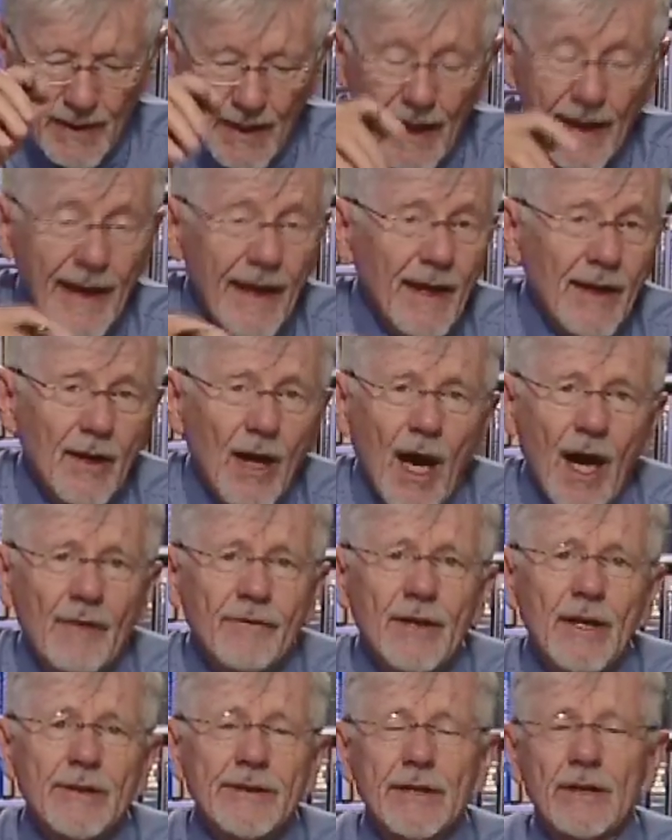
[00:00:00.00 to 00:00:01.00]
And
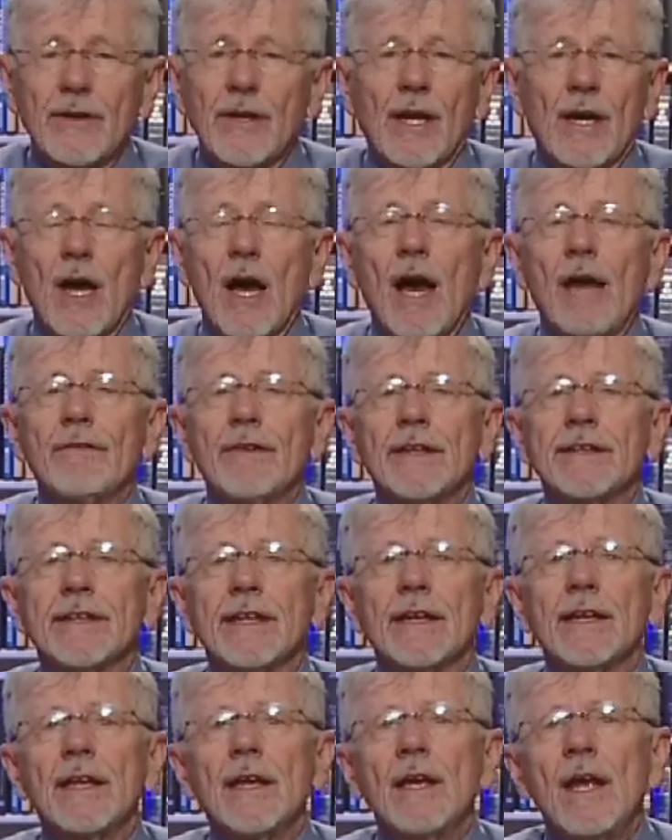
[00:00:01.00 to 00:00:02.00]
obviously, or not
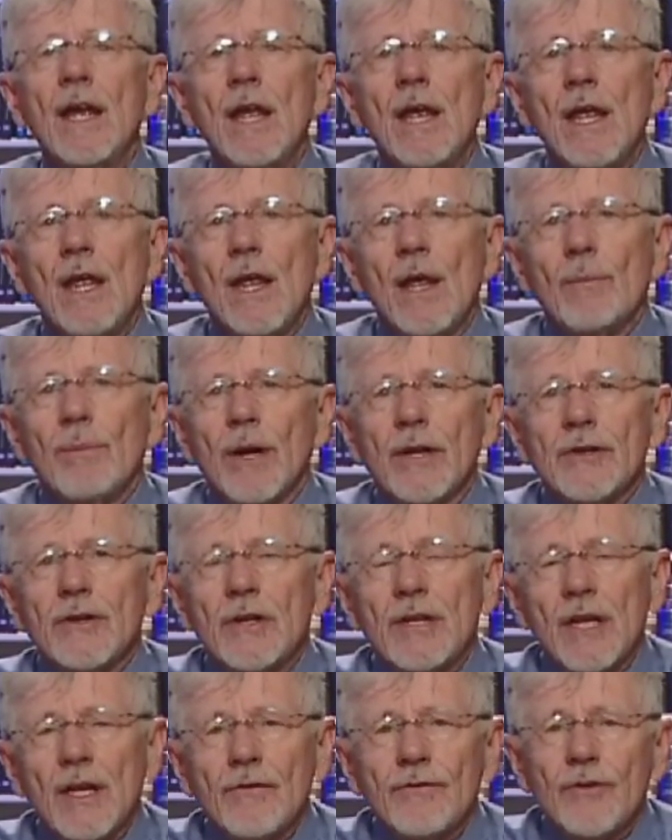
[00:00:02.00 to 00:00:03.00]
obviously, but
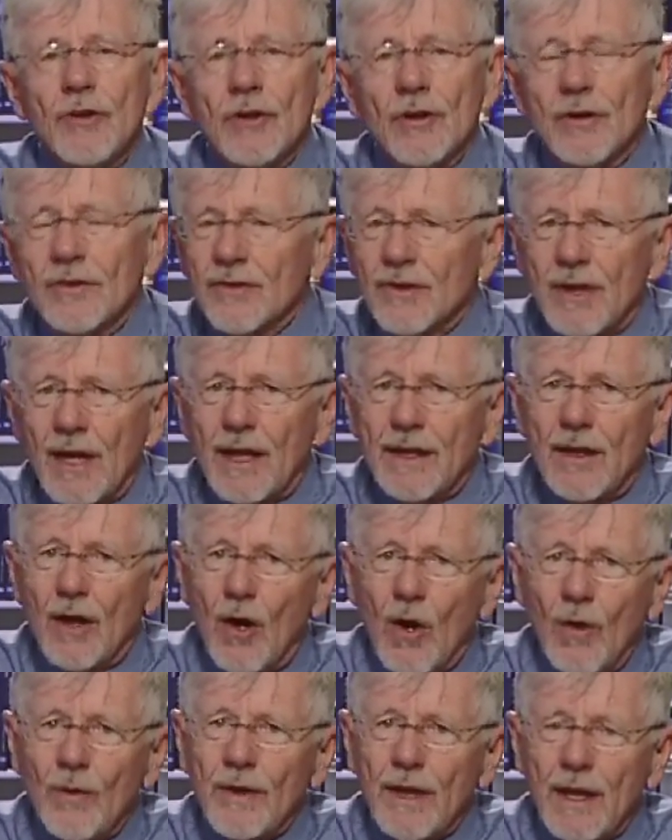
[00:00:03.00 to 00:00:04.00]
if you're kind of
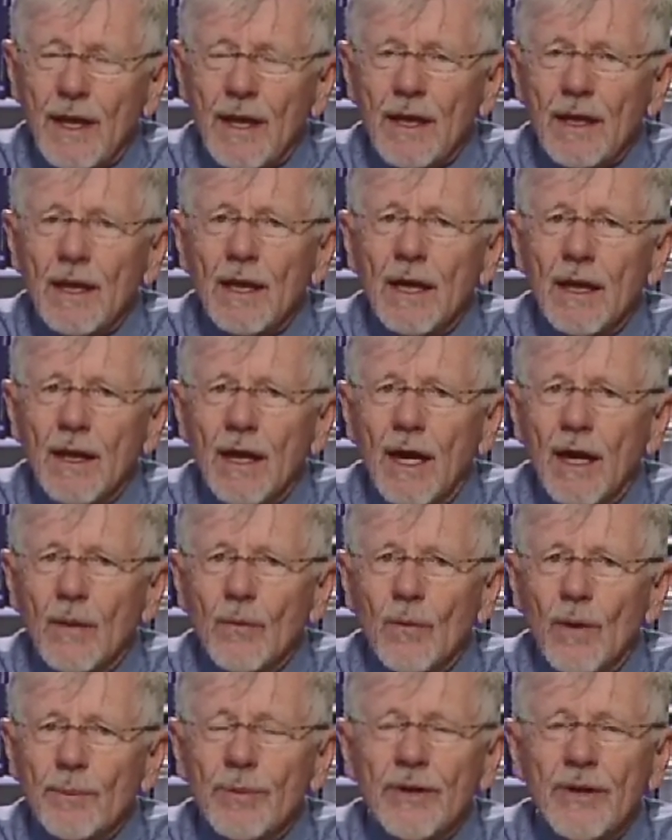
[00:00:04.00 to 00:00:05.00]
honing in on
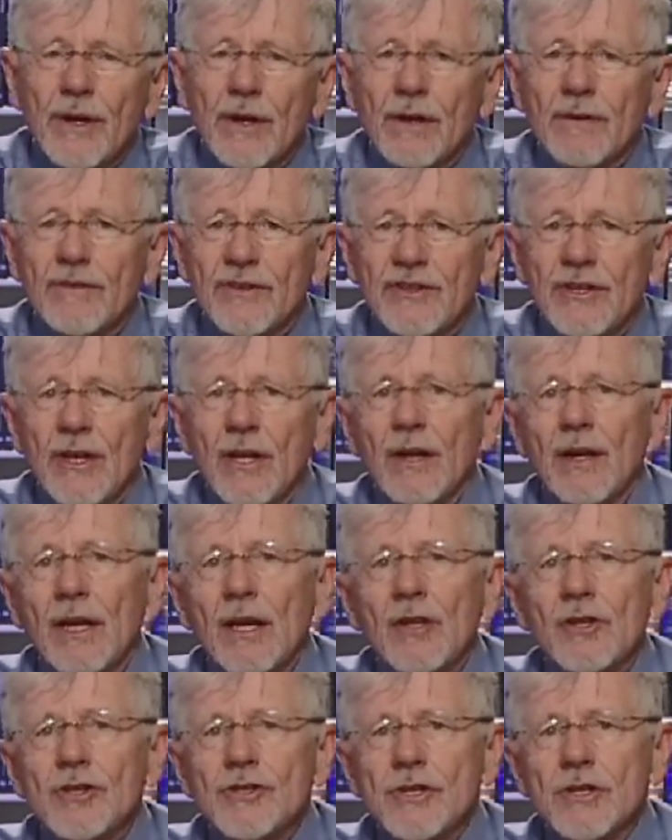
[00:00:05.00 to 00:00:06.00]
one particular
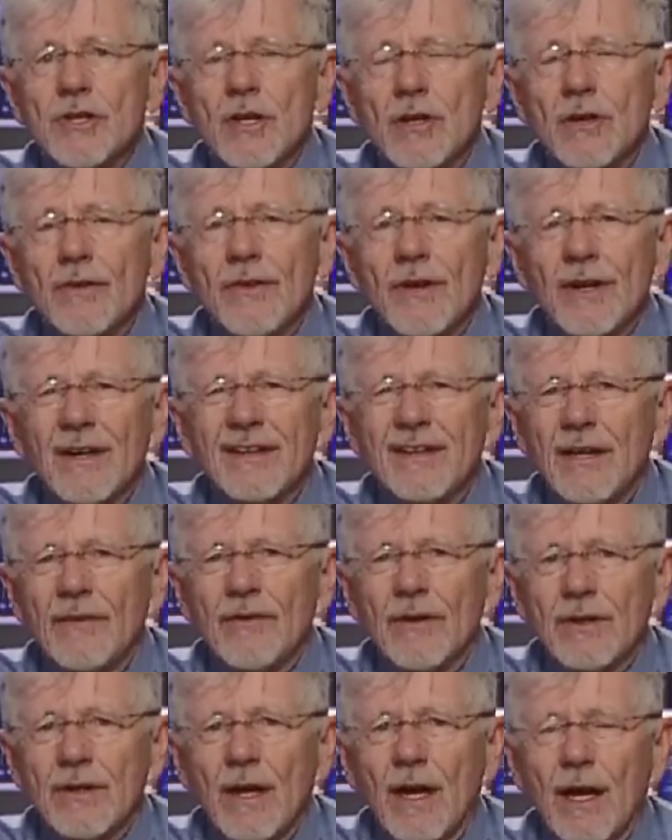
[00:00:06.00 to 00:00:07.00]
facility, you should go there at
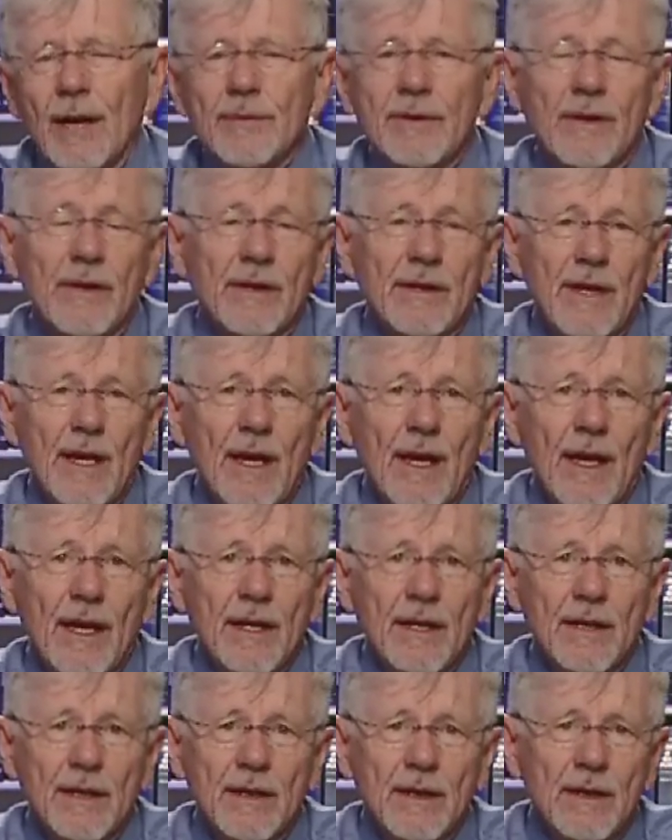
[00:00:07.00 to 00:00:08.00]
different times of the day.
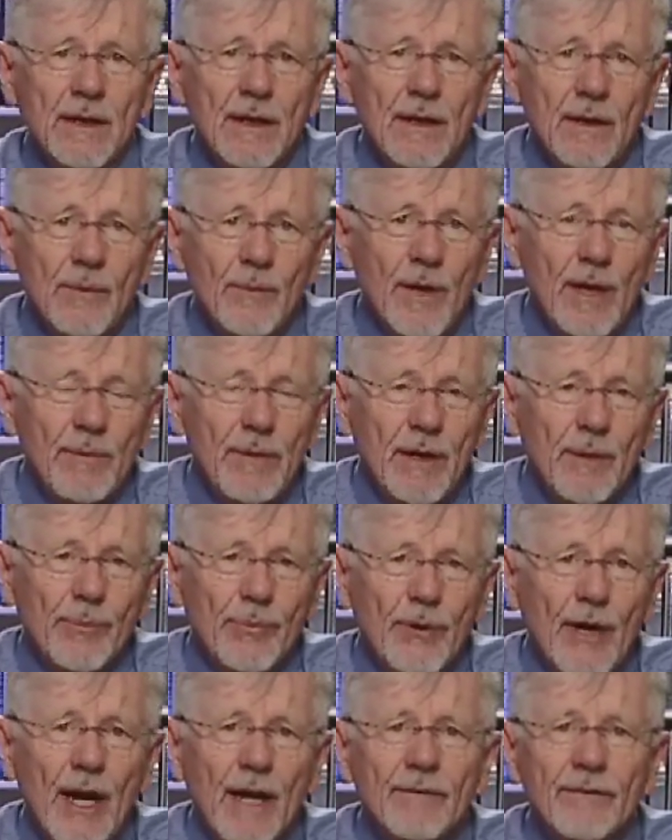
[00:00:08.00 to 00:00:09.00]
Maybe at
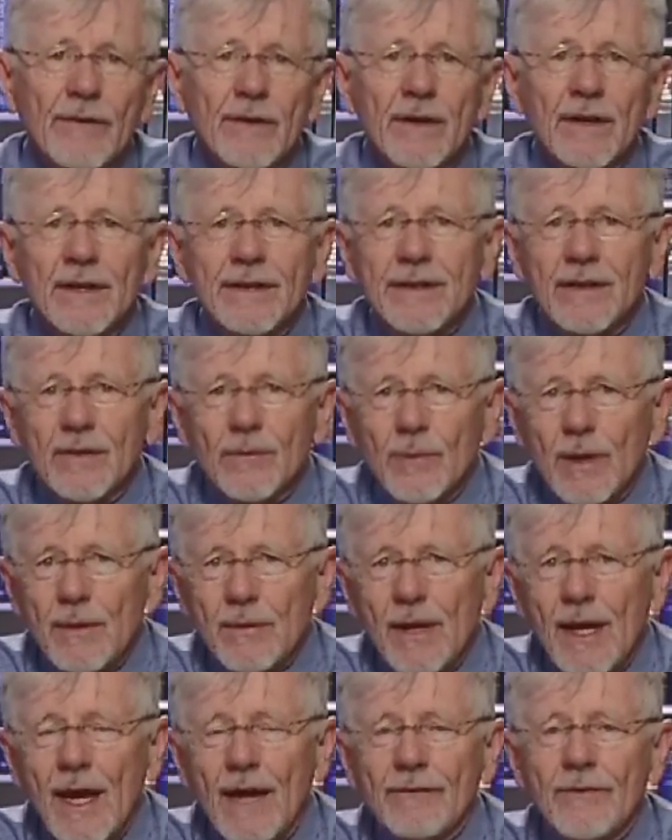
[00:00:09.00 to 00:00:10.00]
breakfast or
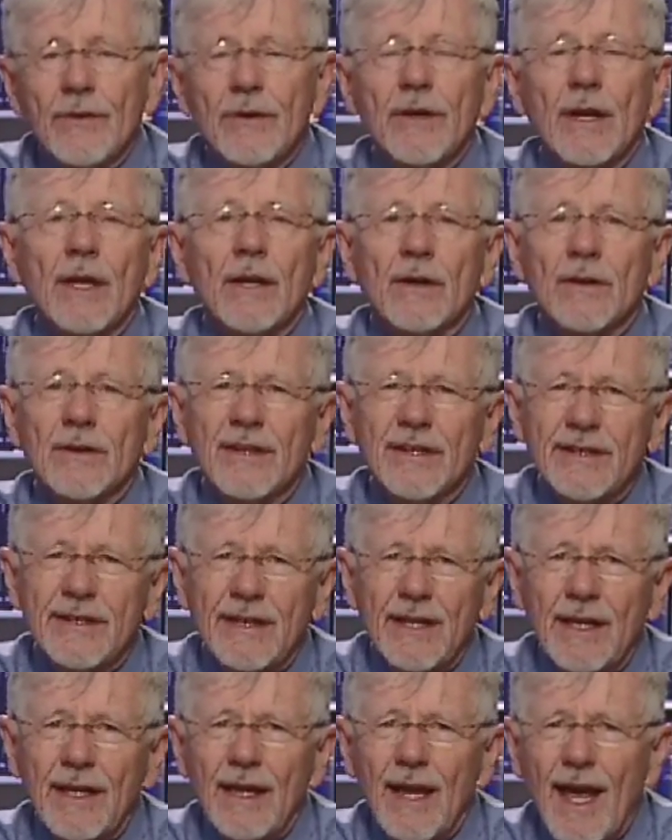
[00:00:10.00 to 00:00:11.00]
maybe after dinner to
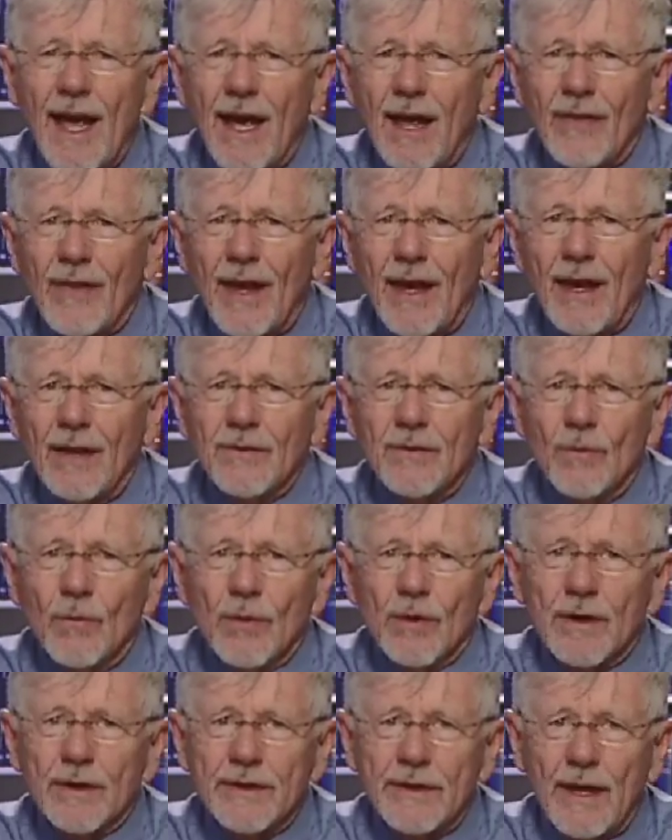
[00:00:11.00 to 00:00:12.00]
see how that
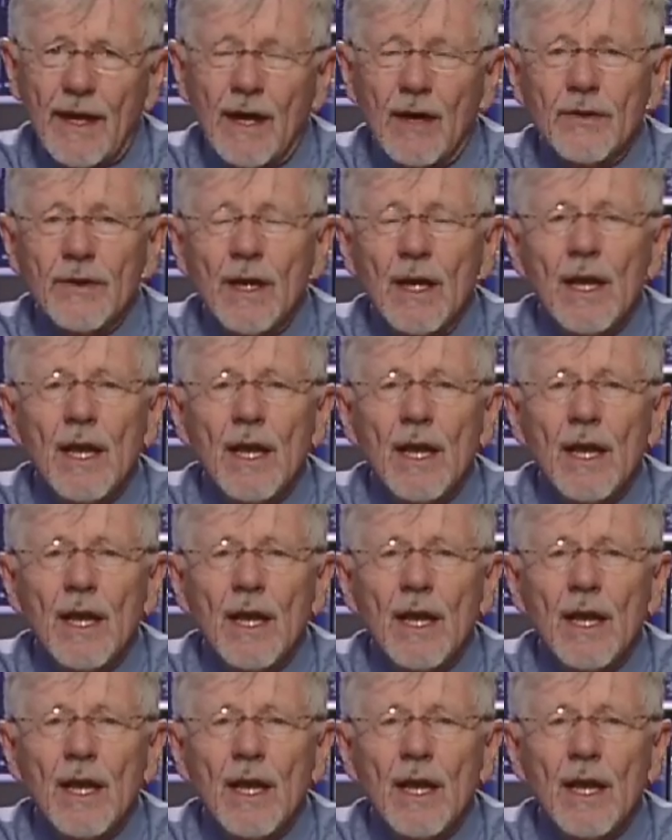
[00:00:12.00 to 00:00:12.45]
works out.